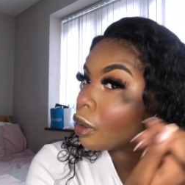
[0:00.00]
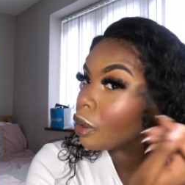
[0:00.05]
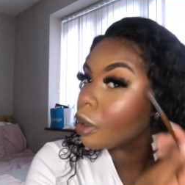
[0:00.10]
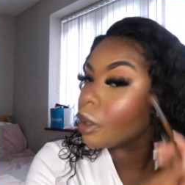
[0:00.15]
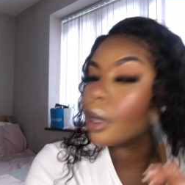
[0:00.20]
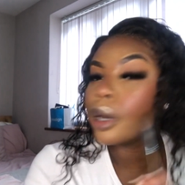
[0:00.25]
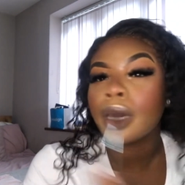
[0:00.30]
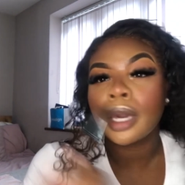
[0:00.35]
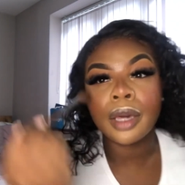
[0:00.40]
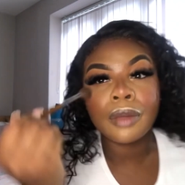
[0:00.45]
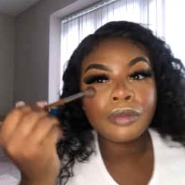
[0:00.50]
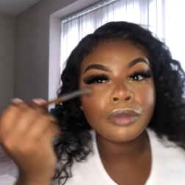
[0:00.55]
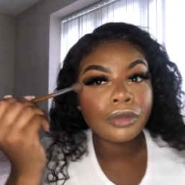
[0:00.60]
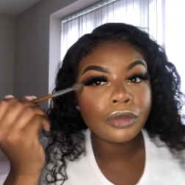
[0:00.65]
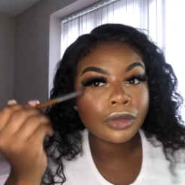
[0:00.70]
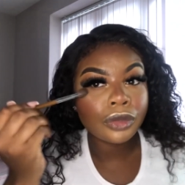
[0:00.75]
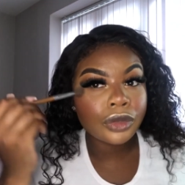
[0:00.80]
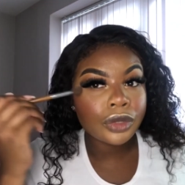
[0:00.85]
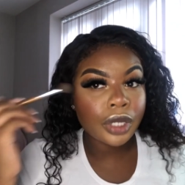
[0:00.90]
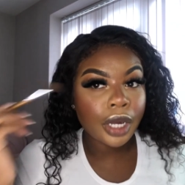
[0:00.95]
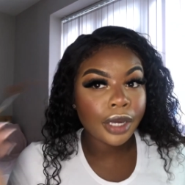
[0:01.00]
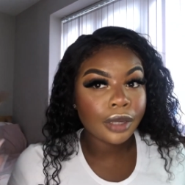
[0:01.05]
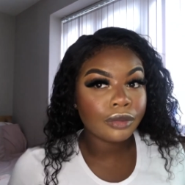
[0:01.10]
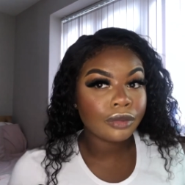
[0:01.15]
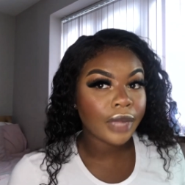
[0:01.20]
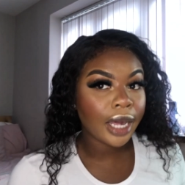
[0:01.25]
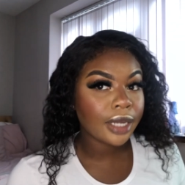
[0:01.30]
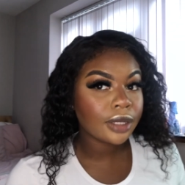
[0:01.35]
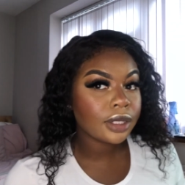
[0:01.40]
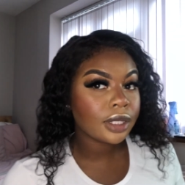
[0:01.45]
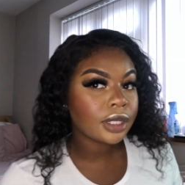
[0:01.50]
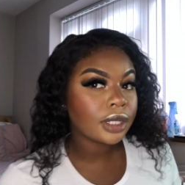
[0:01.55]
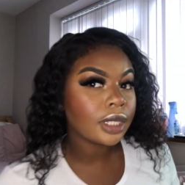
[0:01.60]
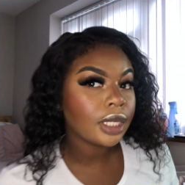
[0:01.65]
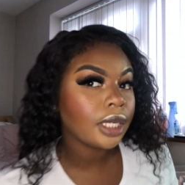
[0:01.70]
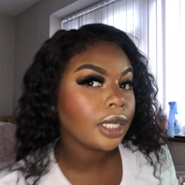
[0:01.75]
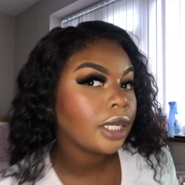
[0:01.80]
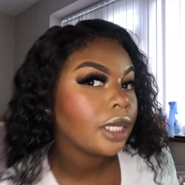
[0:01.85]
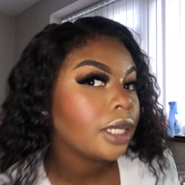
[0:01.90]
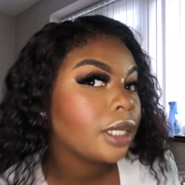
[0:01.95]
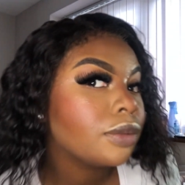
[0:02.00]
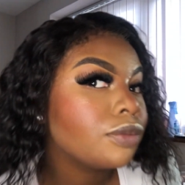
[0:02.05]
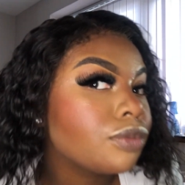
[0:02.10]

Okay, so that's the